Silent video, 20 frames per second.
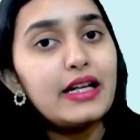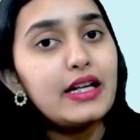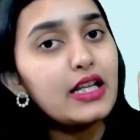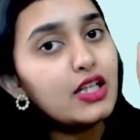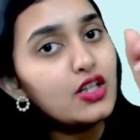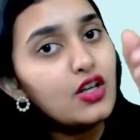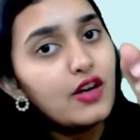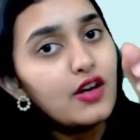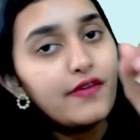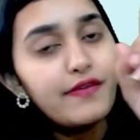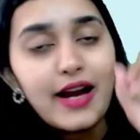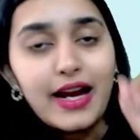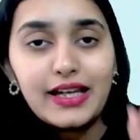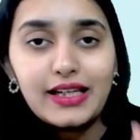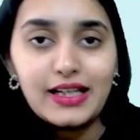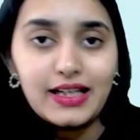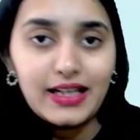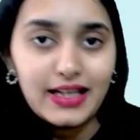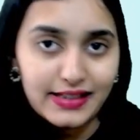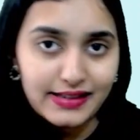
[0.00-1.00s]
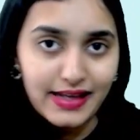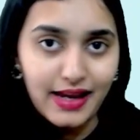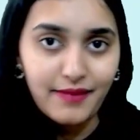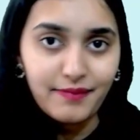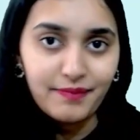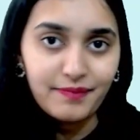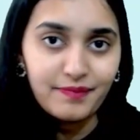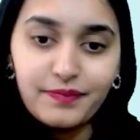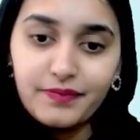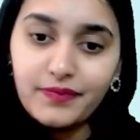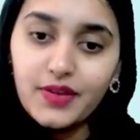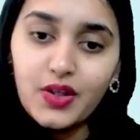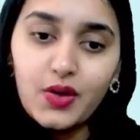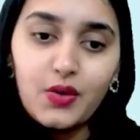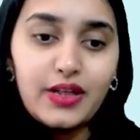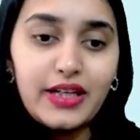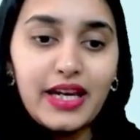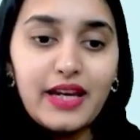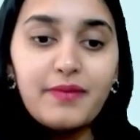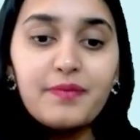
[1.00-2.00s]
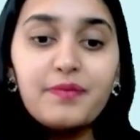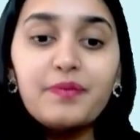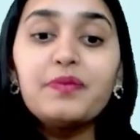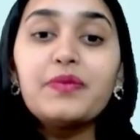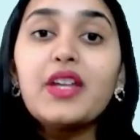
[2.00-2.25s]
in your final exam. Okay.